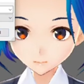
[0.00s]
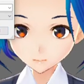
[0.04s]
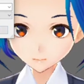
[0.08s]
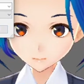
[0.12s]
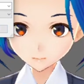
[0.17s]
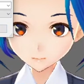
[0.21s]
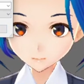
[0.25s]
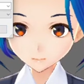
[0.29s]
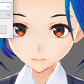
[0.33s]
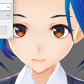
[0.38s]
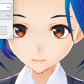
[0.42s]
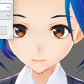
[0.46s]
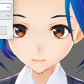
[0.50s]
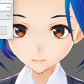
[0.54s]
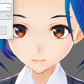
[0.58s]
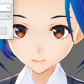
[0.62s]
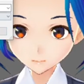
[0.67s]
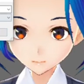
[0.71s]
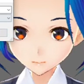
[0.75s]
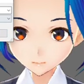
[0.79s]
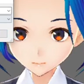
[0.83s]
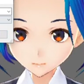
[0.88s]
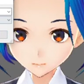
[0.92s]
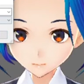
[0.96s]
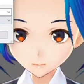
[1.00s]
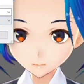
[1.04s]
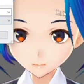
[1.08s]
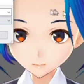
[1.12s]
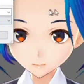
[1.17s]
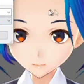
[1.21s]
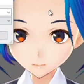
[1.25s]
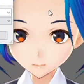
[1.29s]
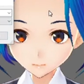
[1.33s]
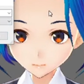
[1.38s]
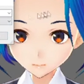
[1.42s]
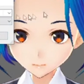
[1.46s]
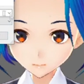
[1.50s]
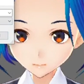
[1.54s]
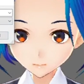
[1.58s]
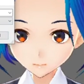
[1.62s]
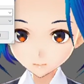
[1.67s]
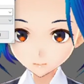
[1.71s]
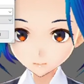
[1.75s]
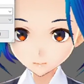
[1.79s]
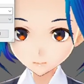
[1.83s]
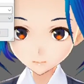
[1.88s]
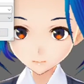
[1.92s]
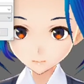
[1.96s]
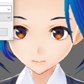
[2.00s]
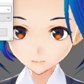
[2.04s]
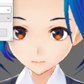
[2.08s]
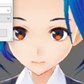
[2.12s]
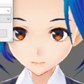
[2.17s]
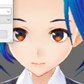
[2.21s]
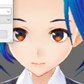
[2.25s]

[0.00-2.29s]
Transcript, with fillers: exported a better version of this out.